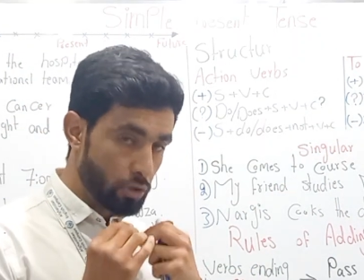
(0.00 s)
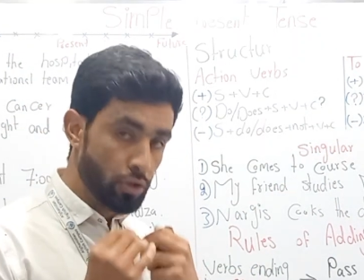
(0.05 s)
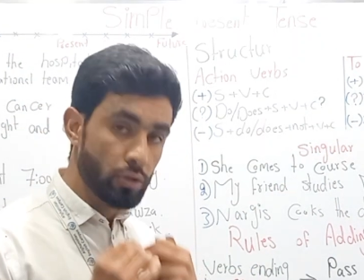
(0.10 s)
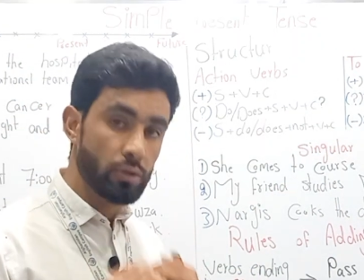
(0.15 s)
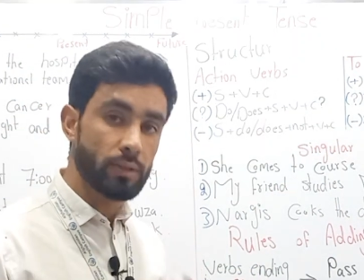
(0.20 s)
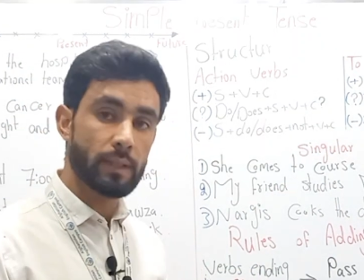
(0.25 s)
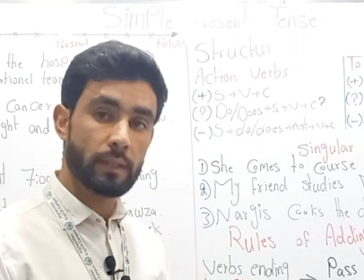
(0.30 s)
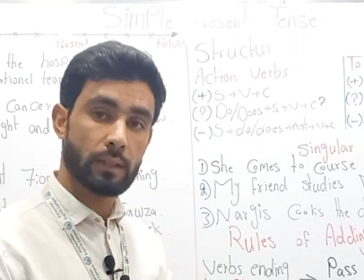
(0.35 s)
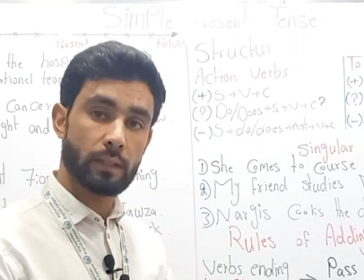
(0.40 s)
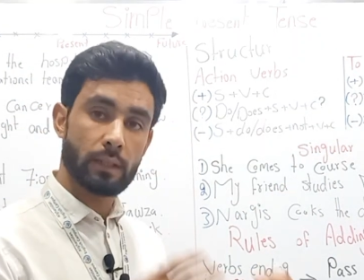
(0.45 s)

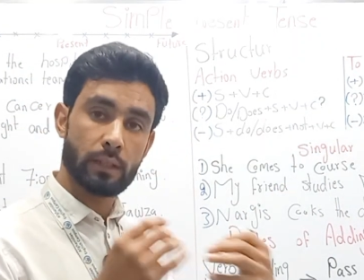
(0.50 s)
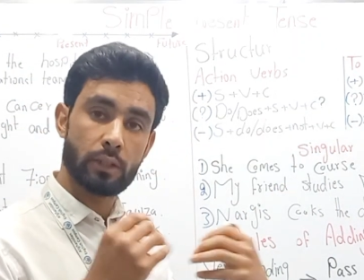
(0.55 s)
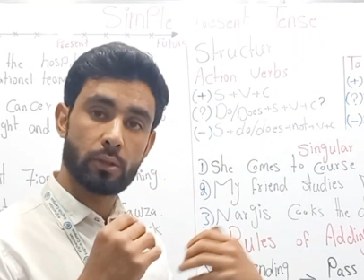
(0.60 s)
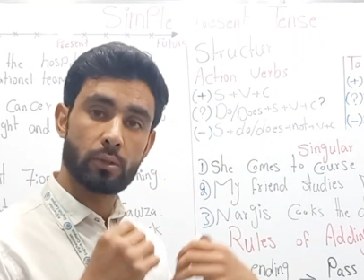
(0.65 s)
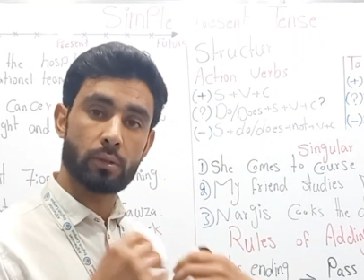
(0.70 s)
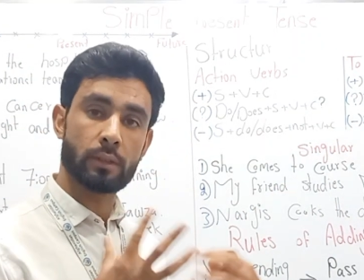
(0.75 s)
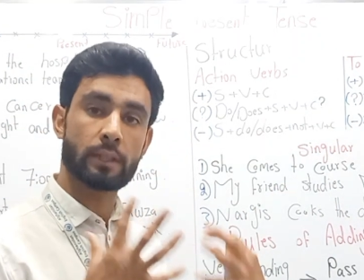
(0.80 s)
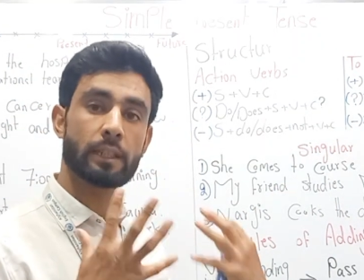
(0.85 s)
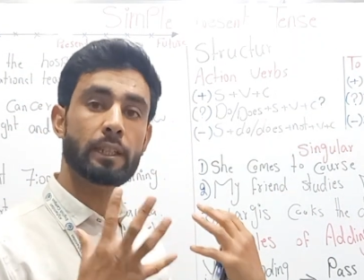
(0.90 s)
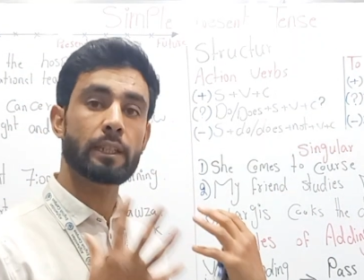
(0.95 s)
use it in
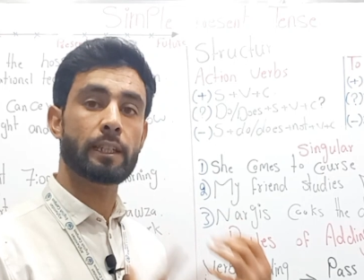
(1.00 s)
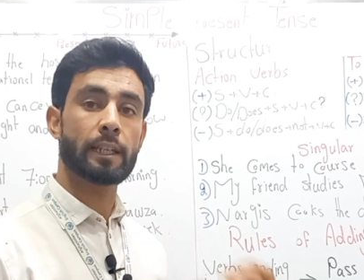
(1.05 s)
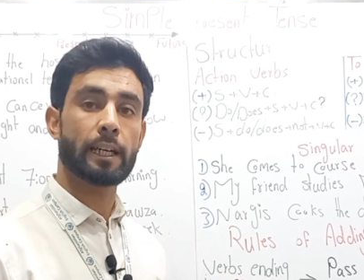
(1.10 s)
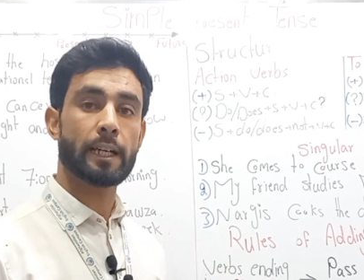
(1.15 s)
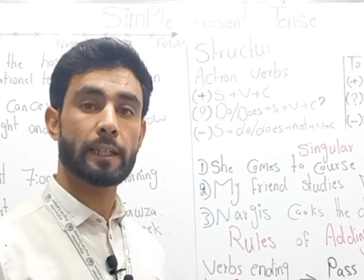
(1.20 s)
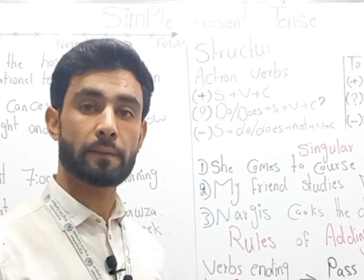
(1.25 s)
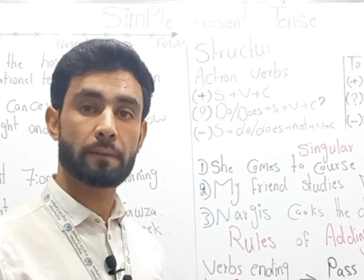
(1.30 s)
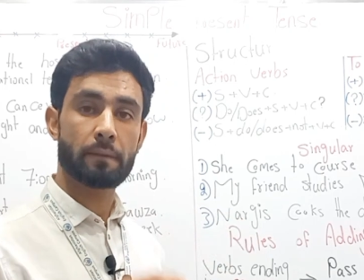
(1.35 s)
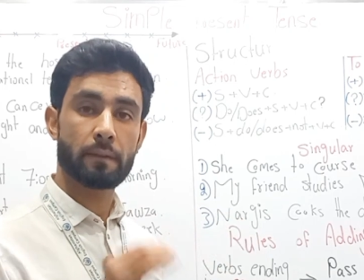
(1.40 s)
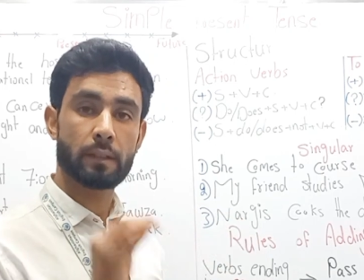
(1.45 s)
your daily
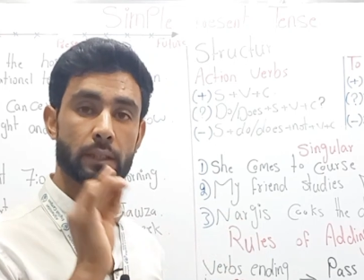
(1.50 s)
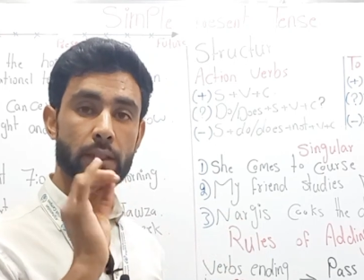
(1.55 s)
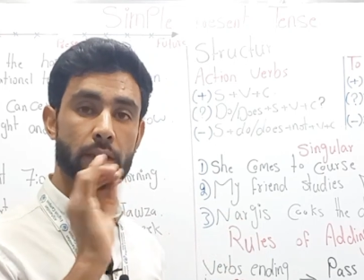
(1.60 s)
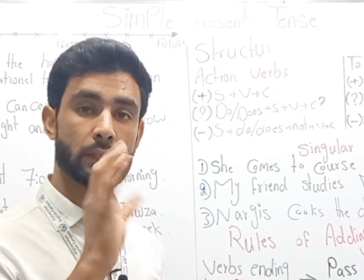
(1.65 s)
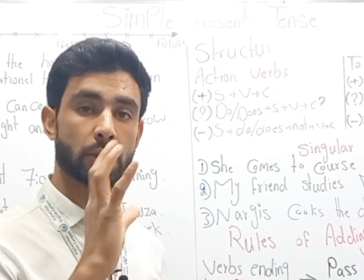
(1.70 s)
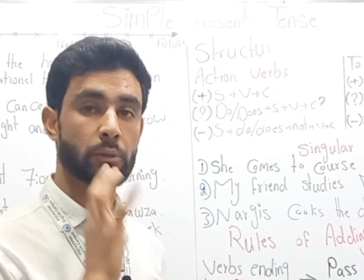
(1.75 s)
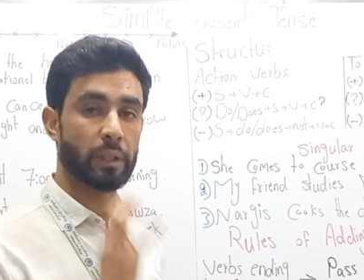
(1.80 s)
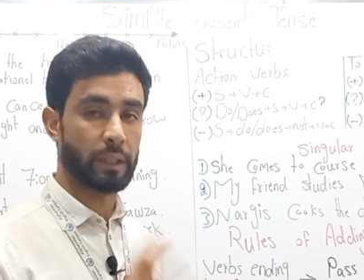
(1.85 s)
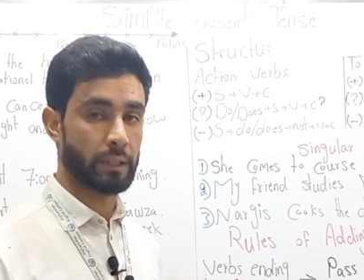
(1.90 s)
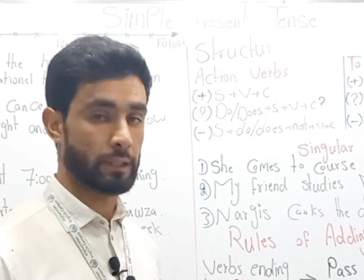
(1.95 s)
life
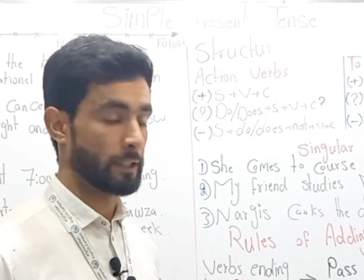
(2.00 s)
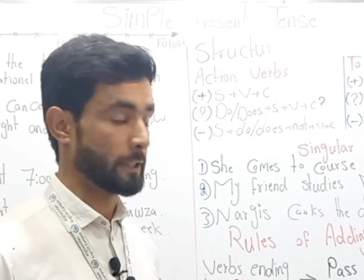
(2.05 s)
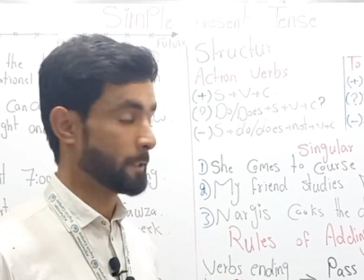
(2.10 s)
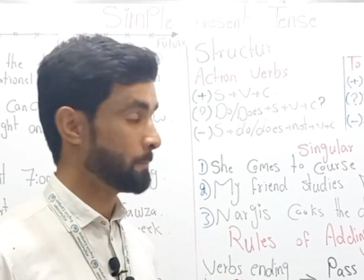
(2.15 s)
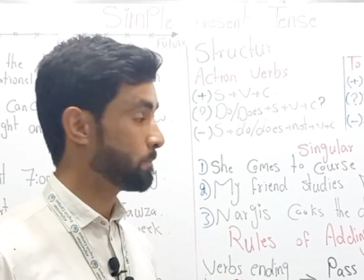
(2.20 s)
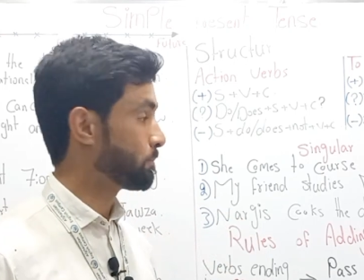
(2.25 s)
correctly.